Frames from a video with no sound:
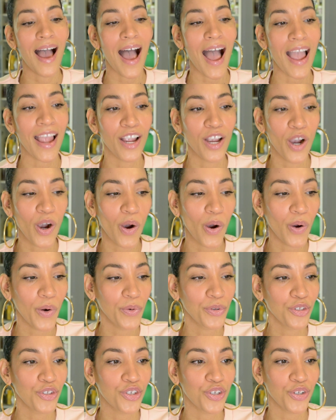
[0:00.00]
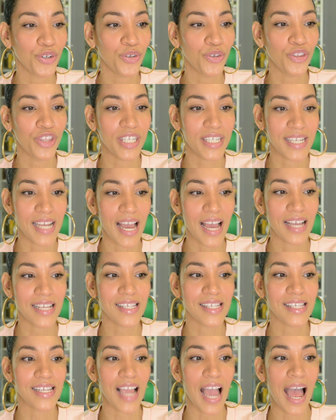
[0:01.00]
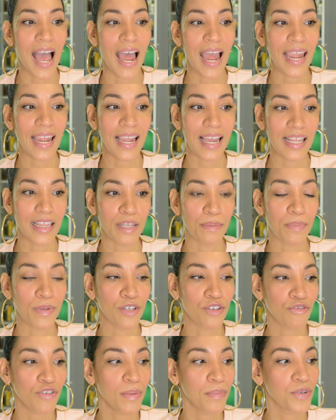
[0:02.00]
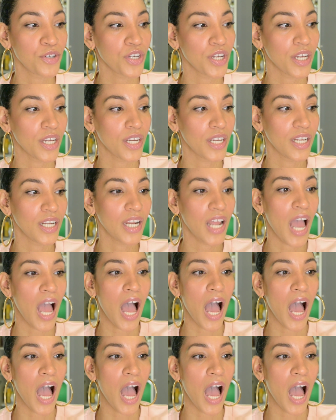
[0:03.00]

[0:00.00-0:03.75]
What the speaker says: I go to the desk, I get the prescription,